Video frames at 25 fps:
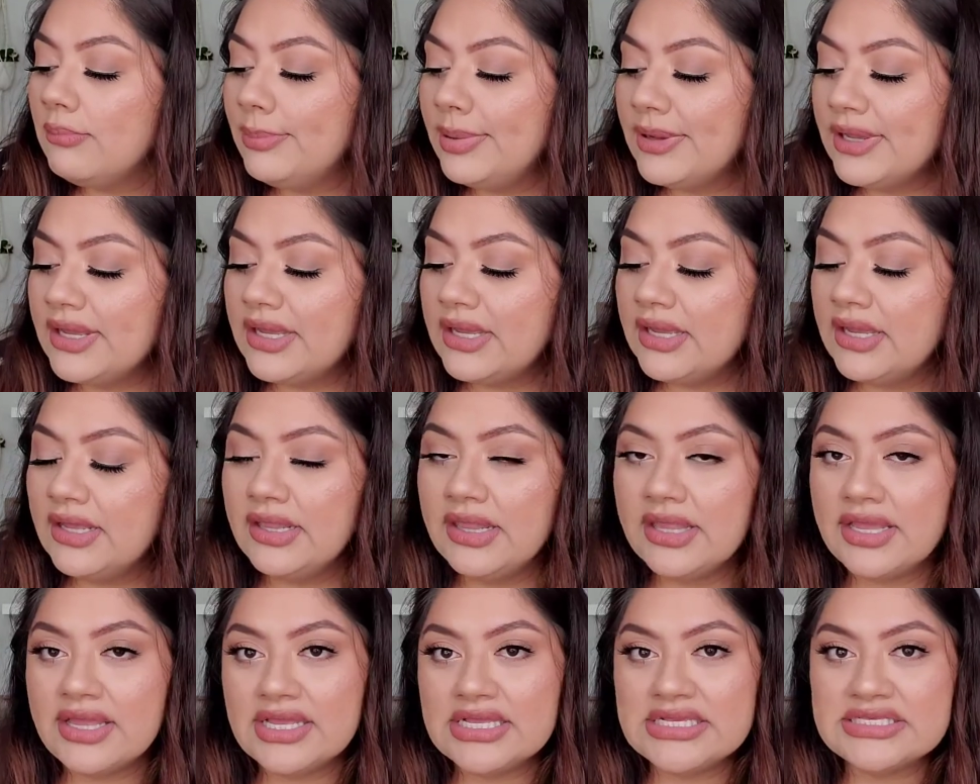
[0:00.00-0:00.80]

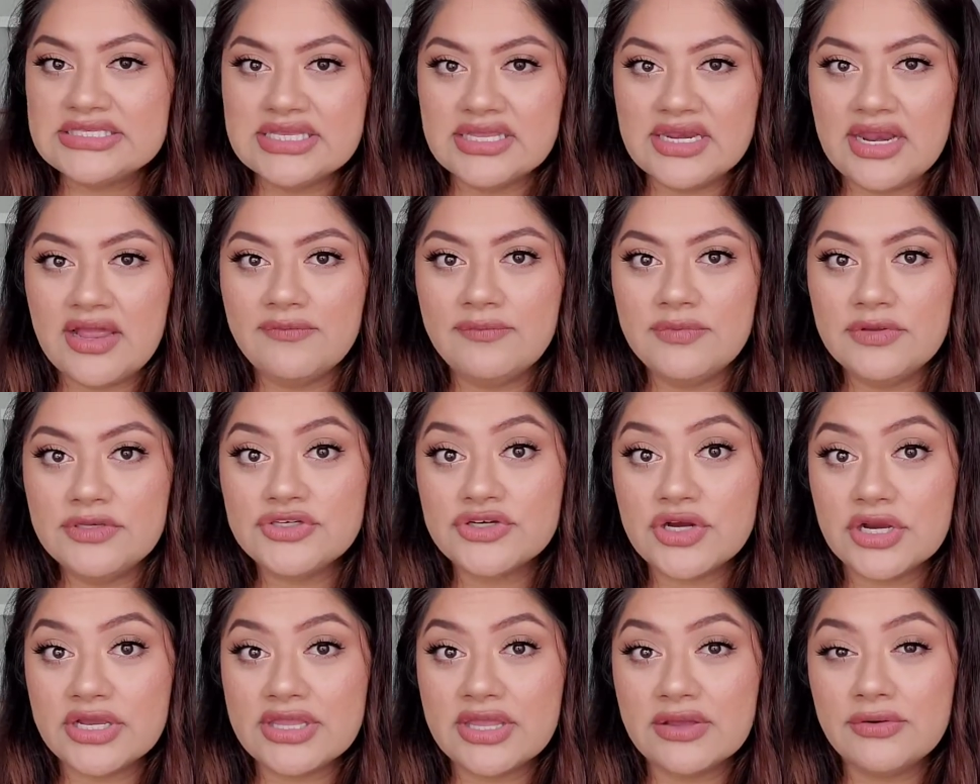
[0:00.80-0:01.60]
But like I said, I've been
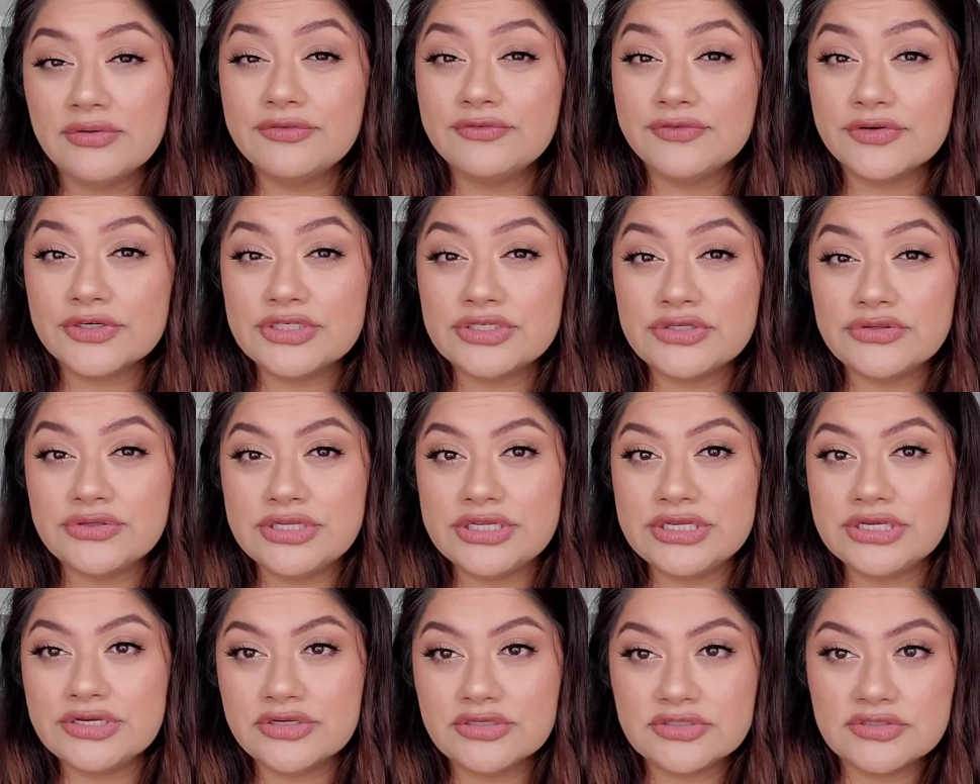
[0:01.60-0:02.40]
trying that one for two
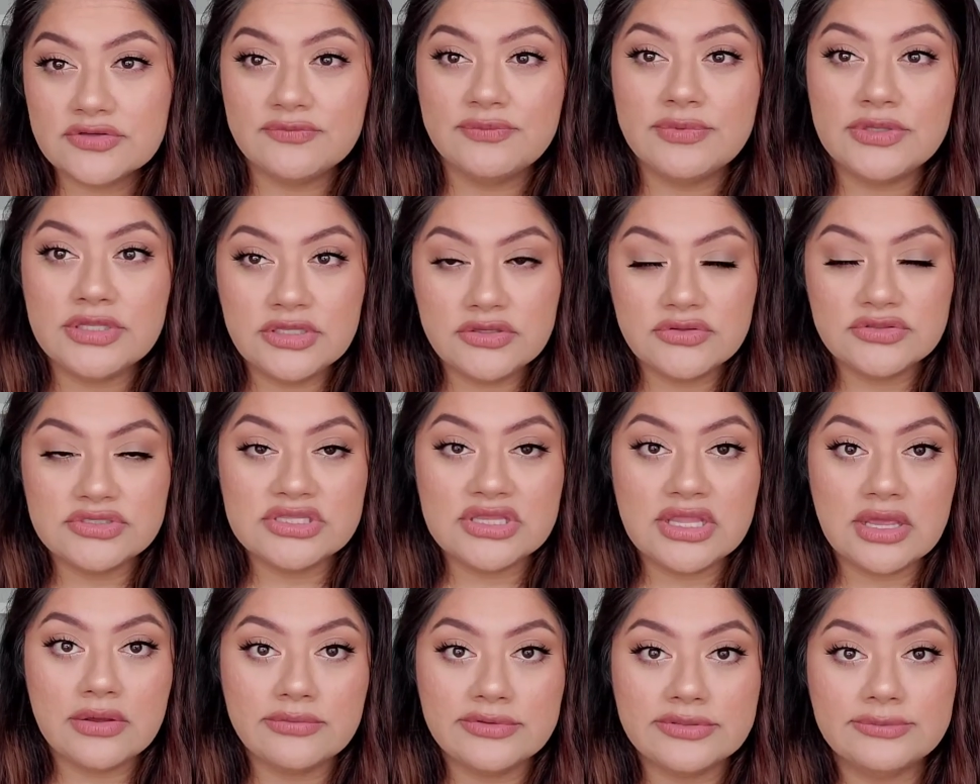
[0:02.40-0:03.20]
years. I've been
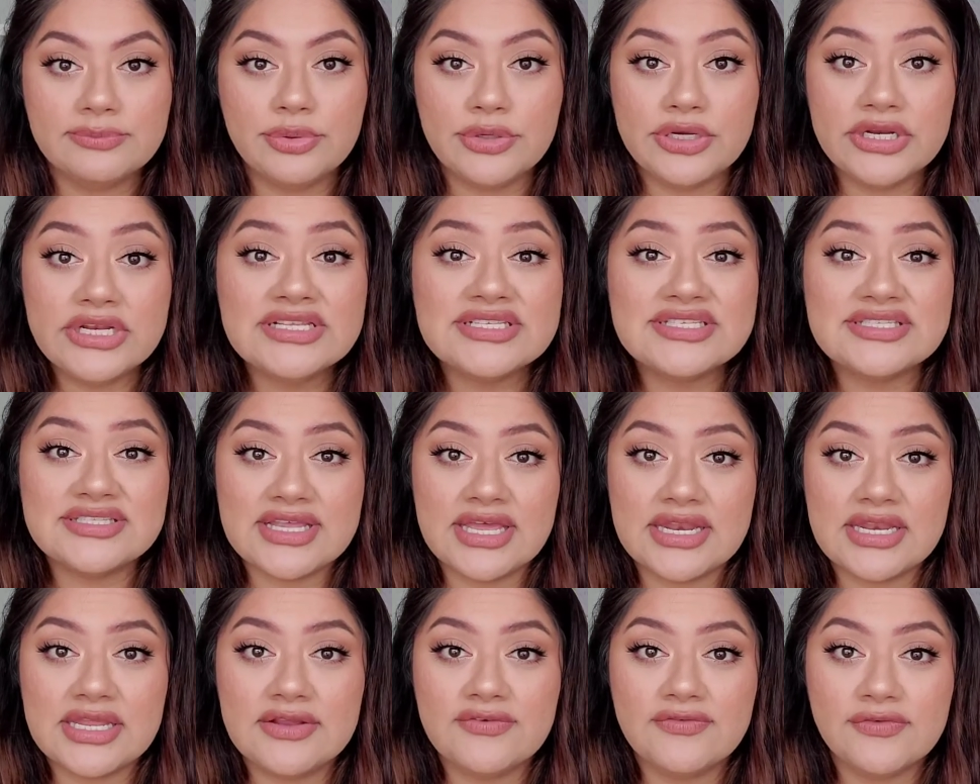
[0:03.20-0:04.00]
using that one pretty
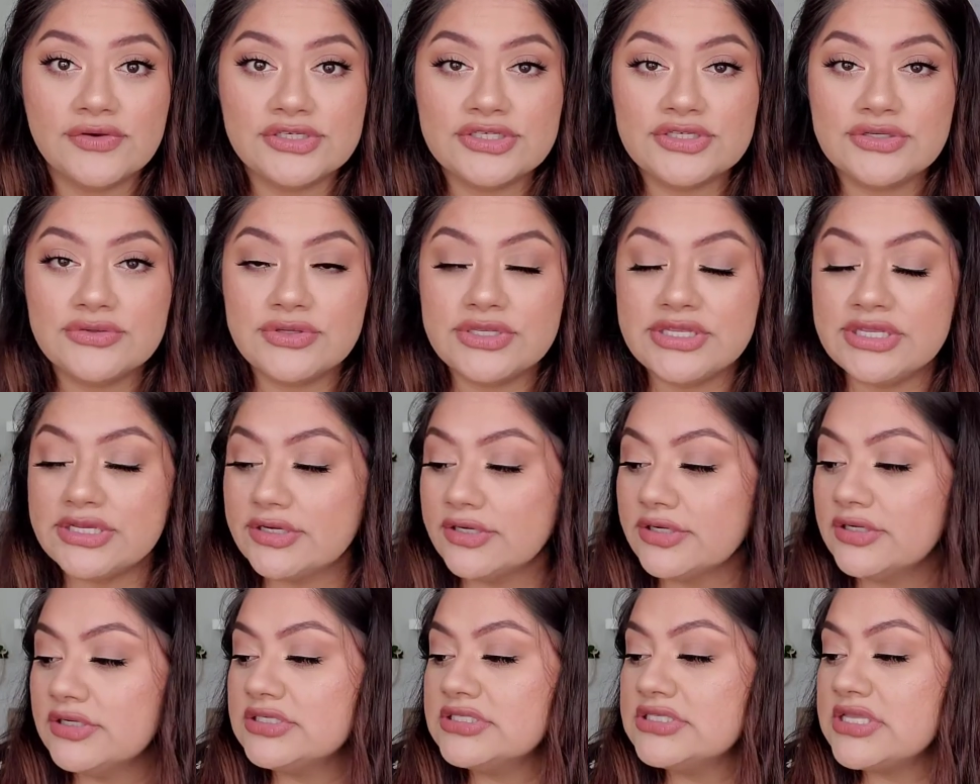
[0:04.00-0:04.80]
steady for two
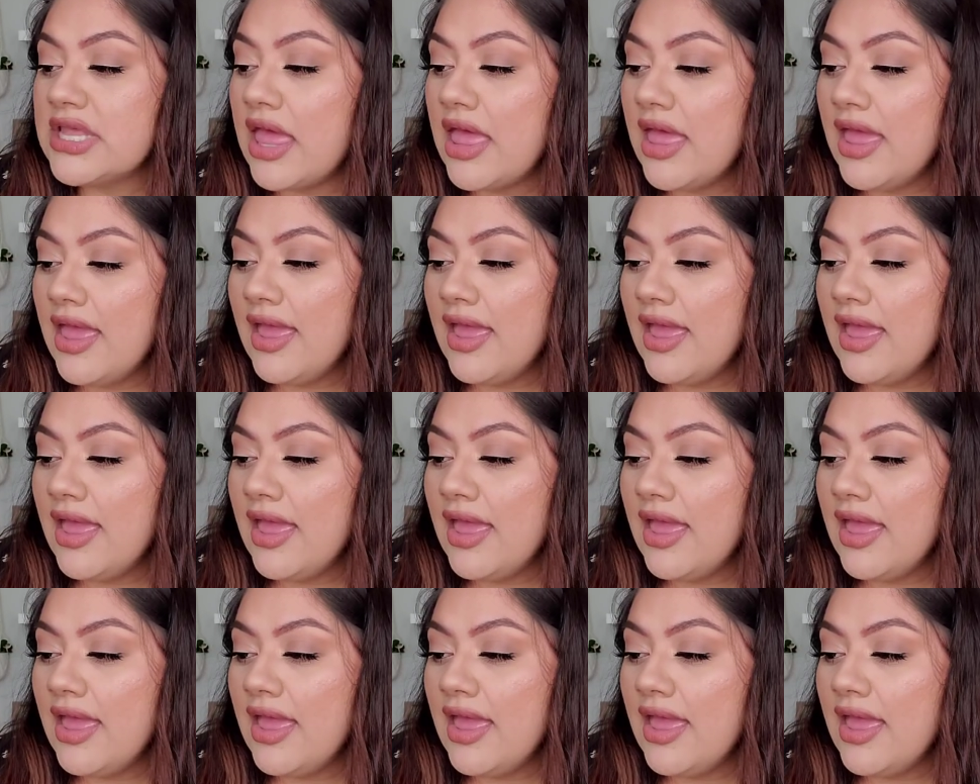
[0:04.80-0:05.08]
years.